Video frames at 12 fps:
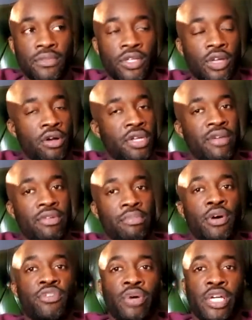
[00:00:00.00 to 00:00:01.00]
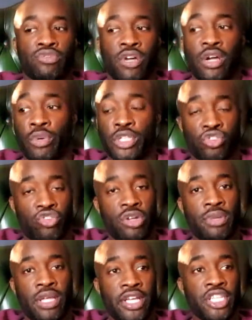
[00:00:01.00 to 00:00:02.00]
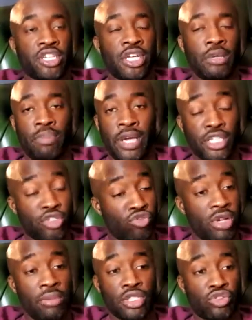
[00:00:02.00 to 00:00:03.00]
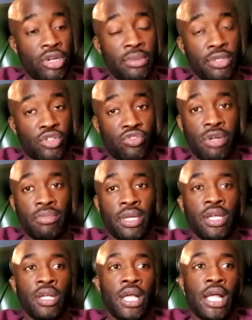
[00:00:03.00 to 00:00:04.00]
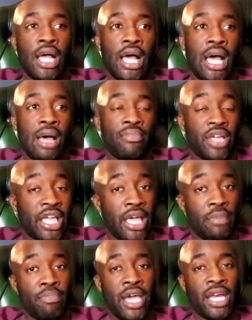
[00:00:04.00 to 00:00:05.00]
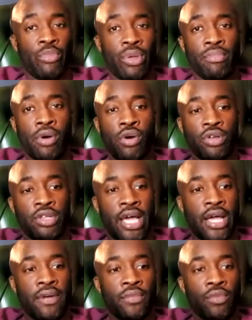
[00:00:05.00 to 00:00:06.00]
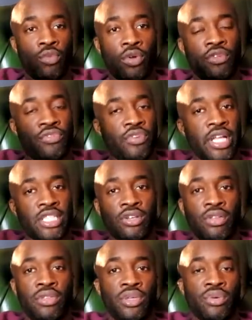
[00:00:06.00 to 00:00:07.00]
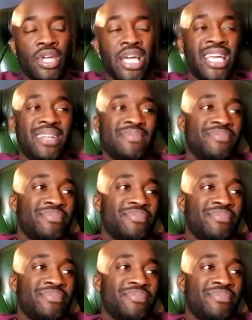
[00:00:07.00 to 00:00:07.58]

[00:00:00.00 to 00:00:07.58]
You can't have it both ways, right? We're screaming that they should get paid, screaming, screaming, screaming. Um, they're getting paid, and we're moaning that, well, the fight's not in the UK